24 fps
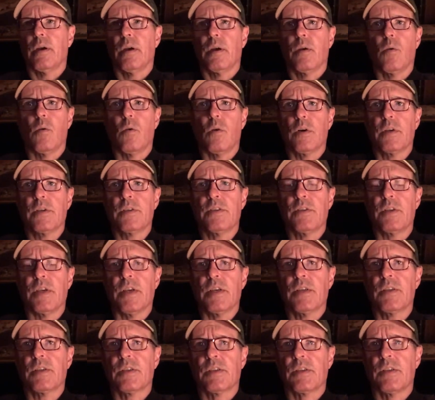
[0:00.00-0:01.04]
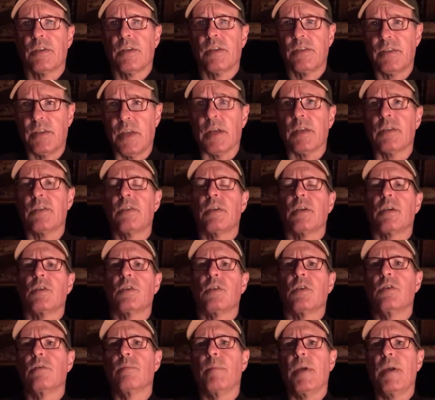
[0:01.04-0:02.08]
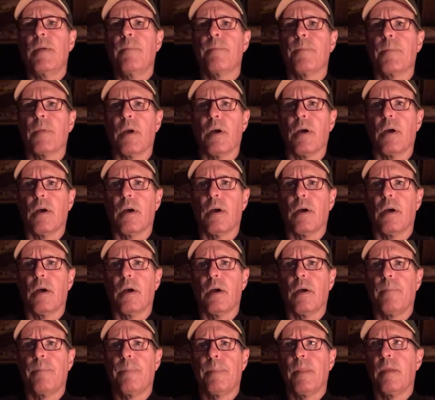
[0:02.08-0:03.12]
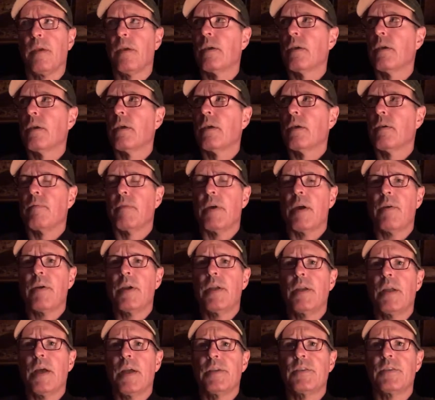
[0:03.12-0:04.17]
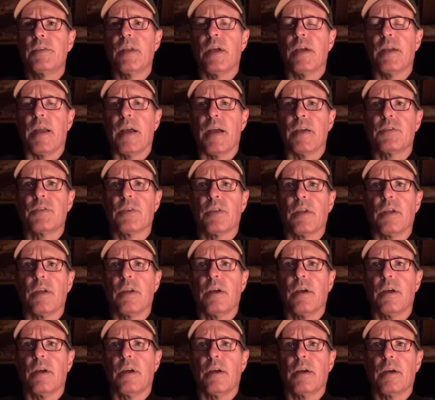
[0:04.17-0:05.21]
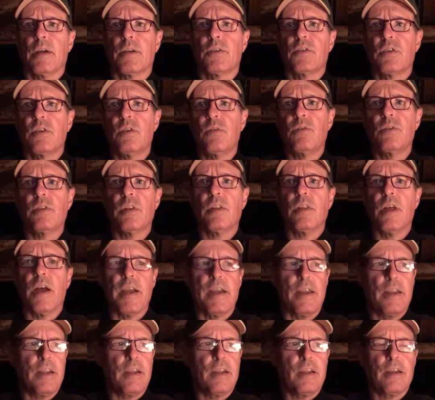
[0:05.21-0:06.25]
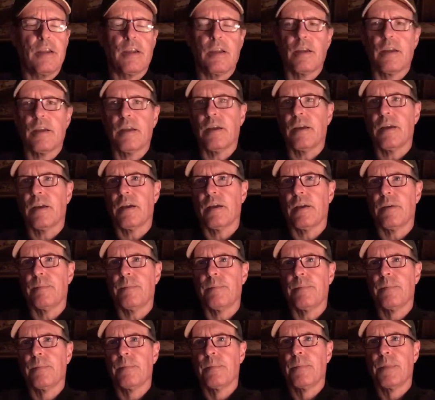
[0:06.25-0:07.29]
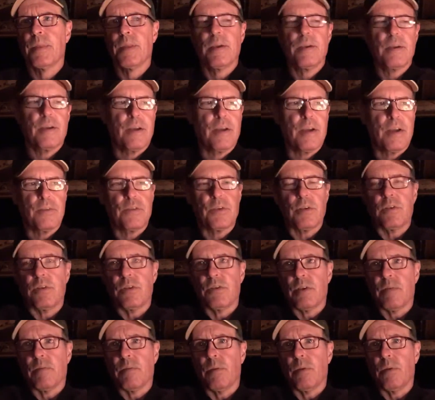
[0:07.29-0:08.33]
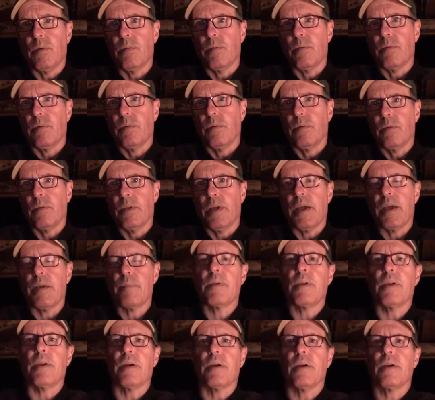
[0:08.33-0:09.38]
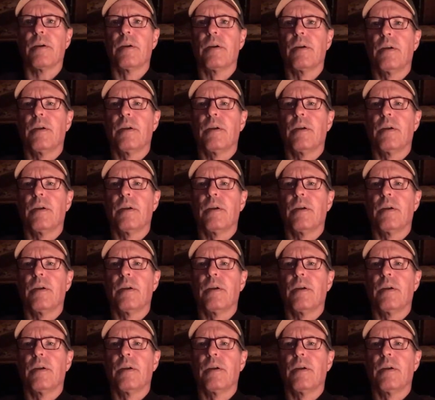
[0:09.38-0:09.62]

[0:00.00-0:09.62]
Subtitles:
August 6th, excuse me. Very nice night, actually. Excuse the lighting. Actually, just have a little lamp here.